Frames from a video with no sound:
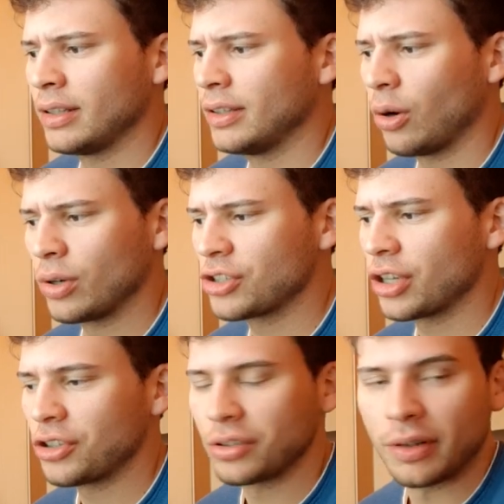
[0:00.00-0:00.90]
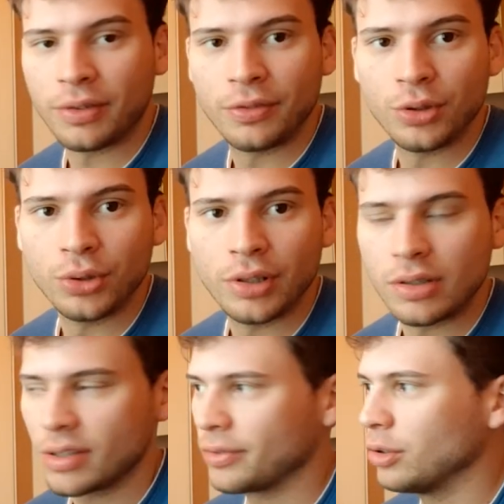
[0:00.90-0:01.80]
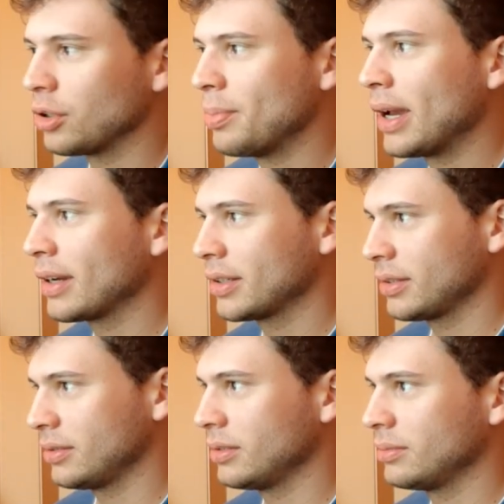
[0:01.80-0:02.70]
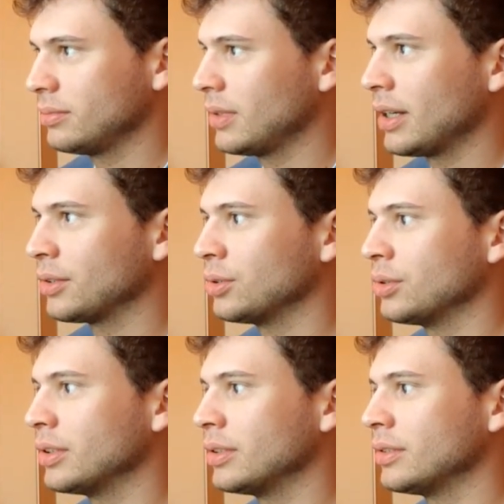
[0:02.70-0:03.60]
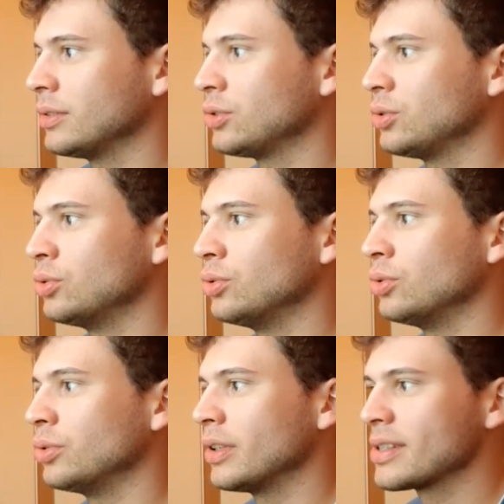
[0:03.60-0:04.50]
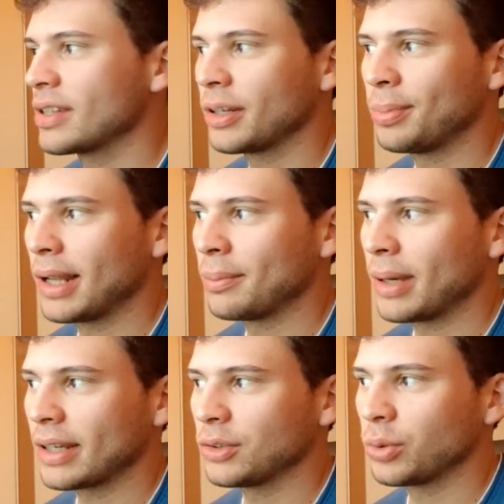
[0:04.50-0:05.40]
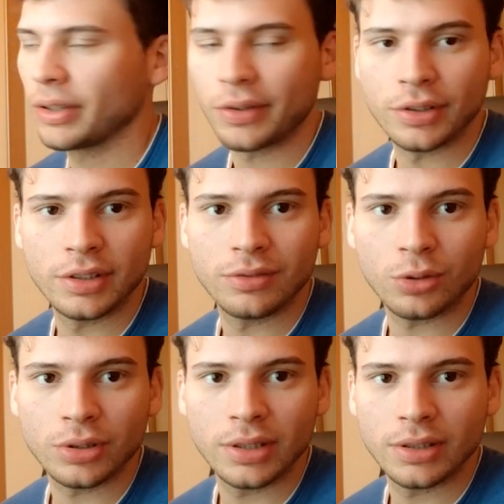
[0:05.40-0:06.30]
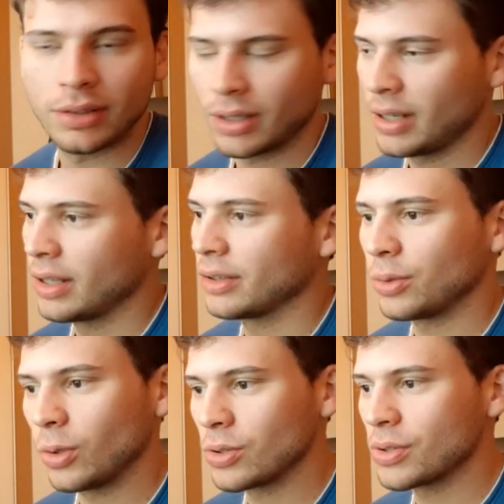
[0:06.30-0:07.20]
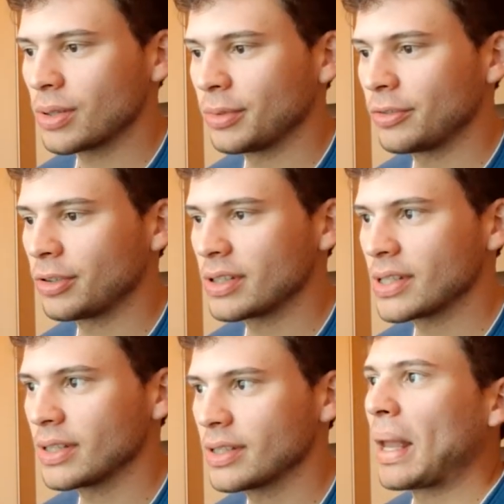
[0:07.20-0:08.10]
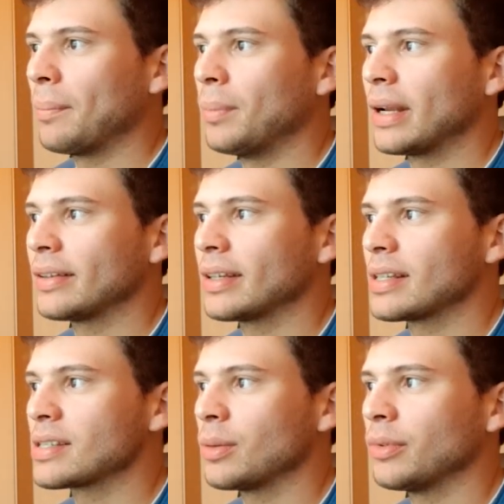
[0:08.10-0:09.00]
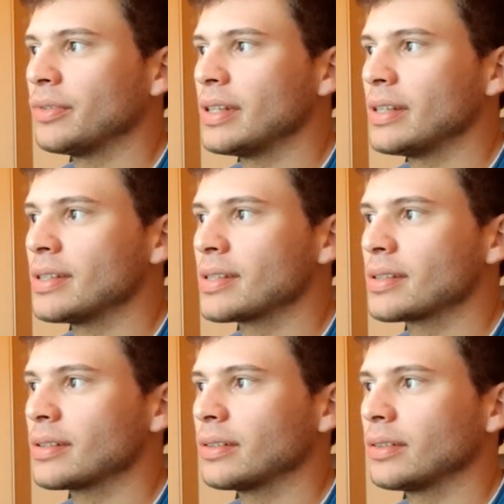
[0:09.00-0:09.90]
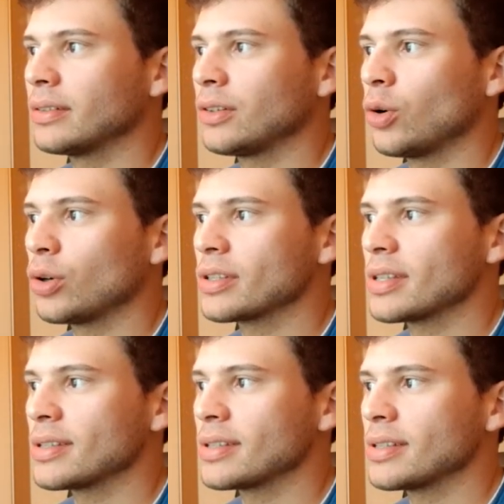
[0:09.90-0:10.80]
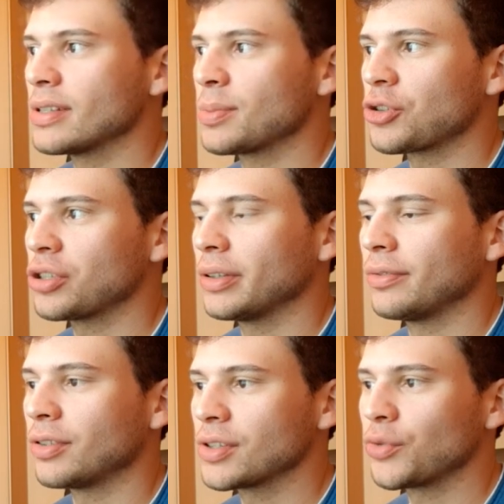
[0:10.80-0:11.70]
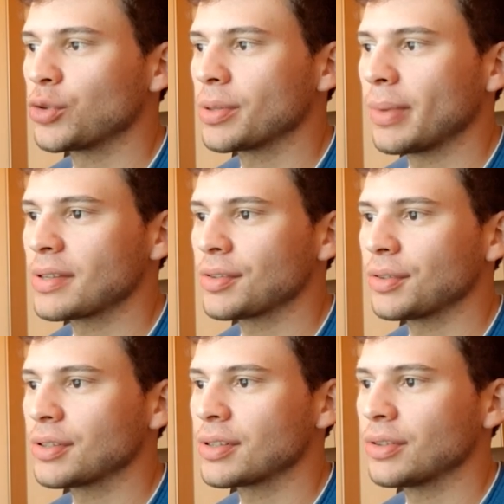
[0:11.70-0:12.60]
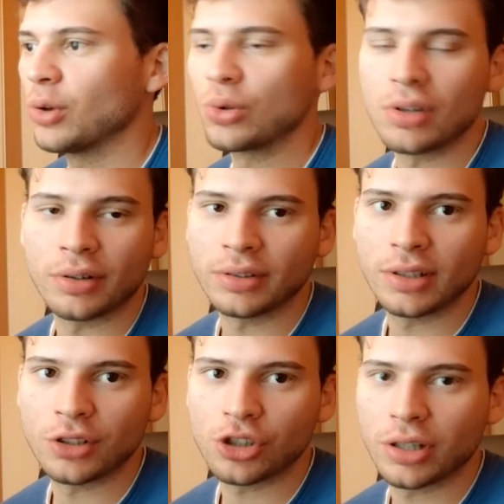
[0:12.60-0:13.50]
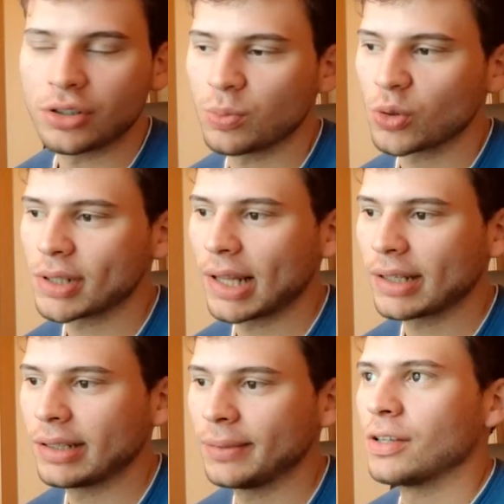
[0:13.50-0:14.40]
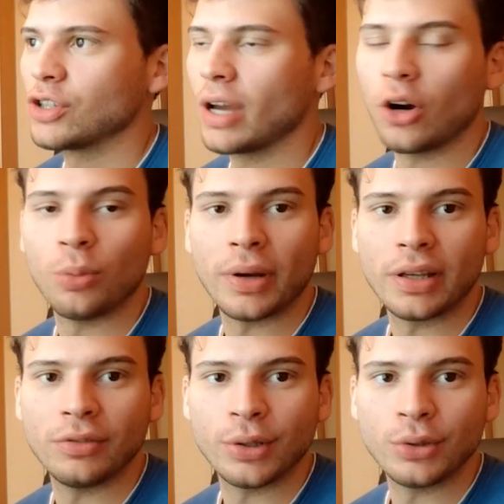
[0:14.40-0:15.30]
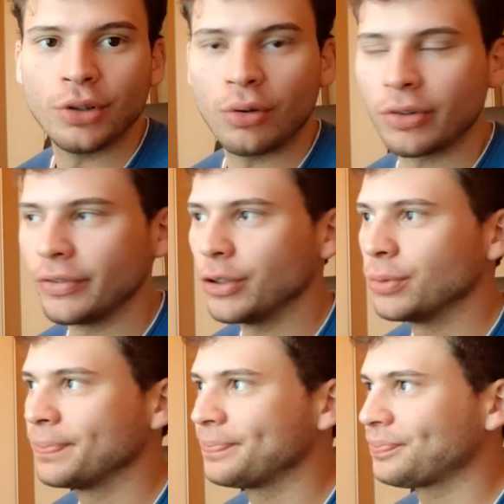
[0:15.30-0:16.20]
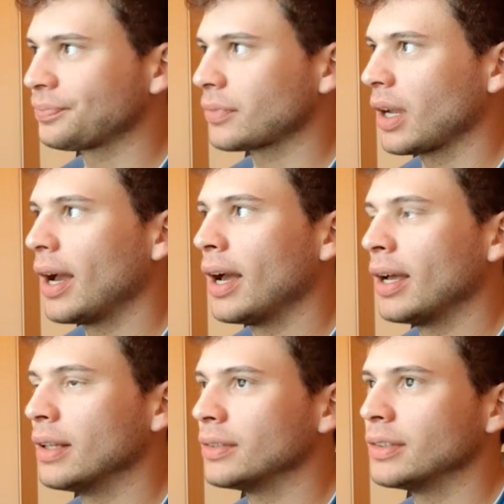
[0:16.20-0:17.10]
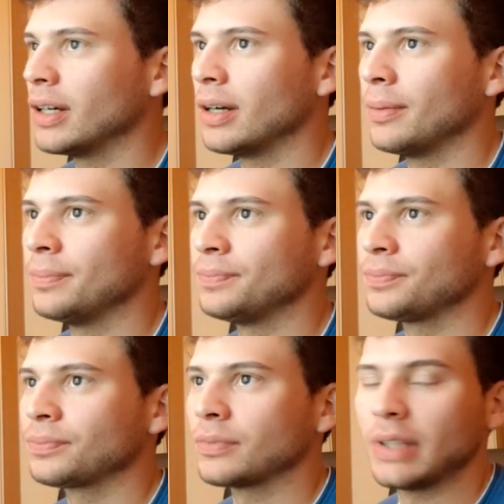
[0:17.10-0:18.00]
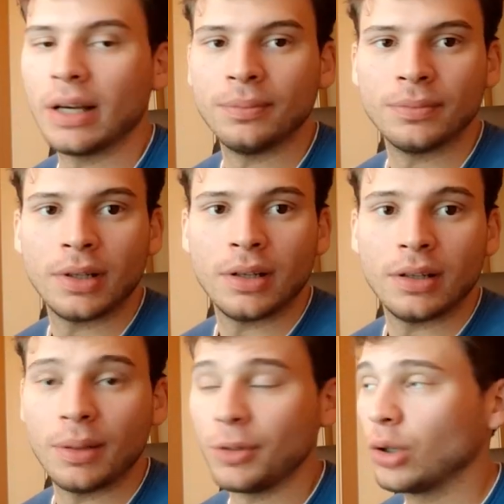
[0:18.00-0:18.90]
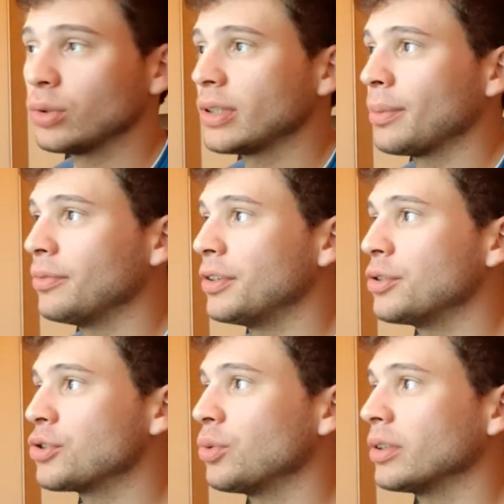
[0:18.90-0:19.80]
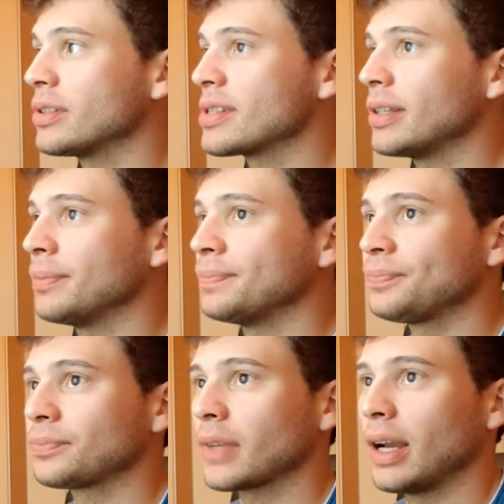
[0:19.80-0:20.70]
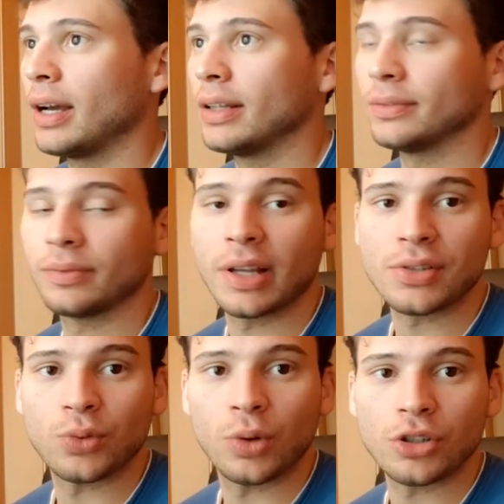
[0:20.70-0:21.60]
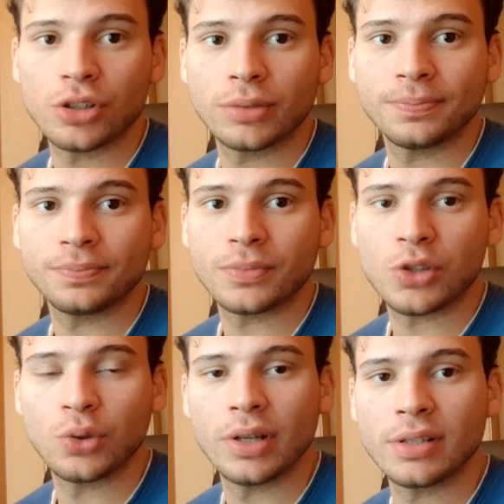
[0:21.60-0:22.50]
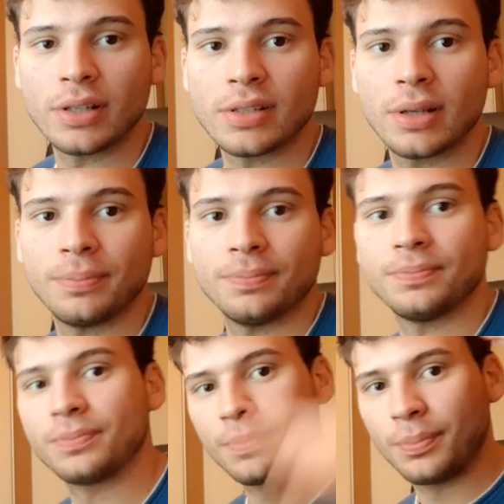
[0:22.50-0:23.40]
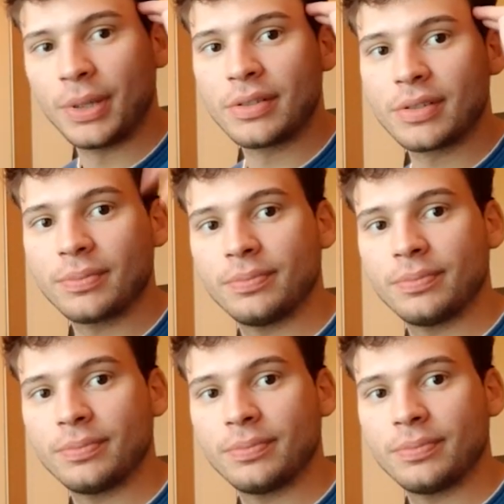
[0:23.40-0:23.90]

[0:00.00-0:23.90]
they always change it every few years. If you look back, I don't know, to the study plan back in 2013 14, there were also some differences, but I think some of these courses, especially in the first few semesters, those aren't going to change most likely. So, yeah, I hope I give you a good overview. And um, yeah, let me know what type of videos you want to see. And thanks for watching. See you guys next time. Peace.